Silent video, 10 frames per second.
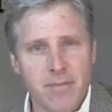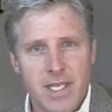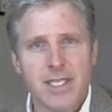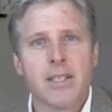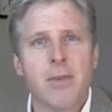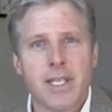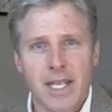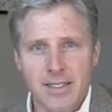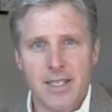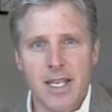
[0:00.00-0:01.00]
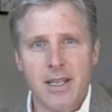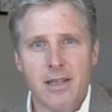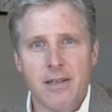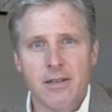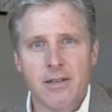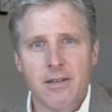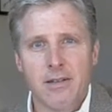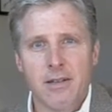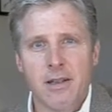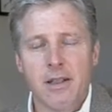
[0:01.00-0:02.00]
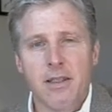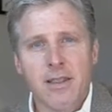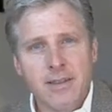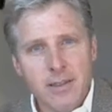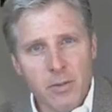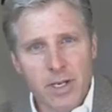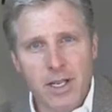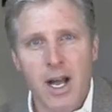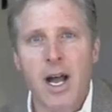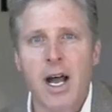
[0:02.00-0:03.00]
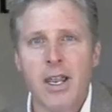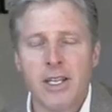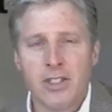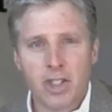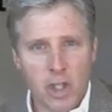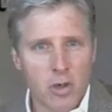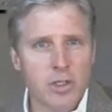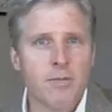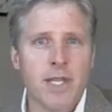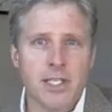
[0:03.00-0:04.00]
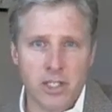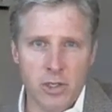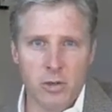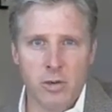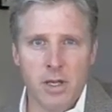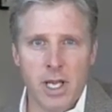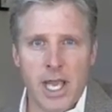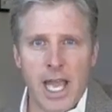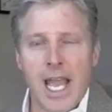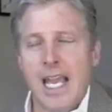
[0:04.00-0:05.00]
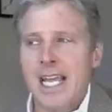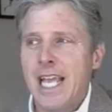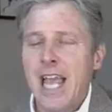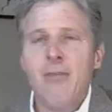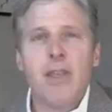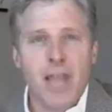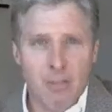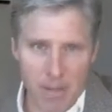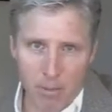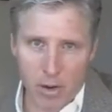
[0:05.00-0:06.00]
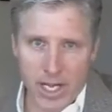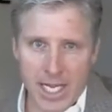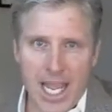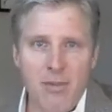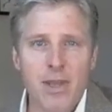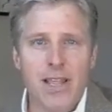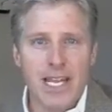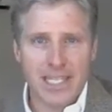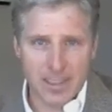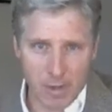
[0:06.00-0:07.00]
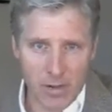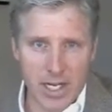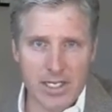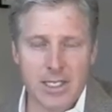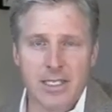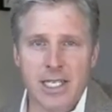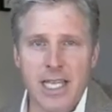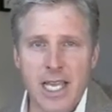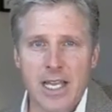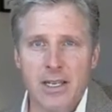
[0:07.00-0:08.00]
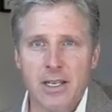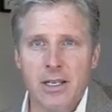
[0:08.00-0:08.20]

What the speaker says: this is my destiny. This is what God has chosen me to do. And He gave me that memory, He gave me that experience as a kid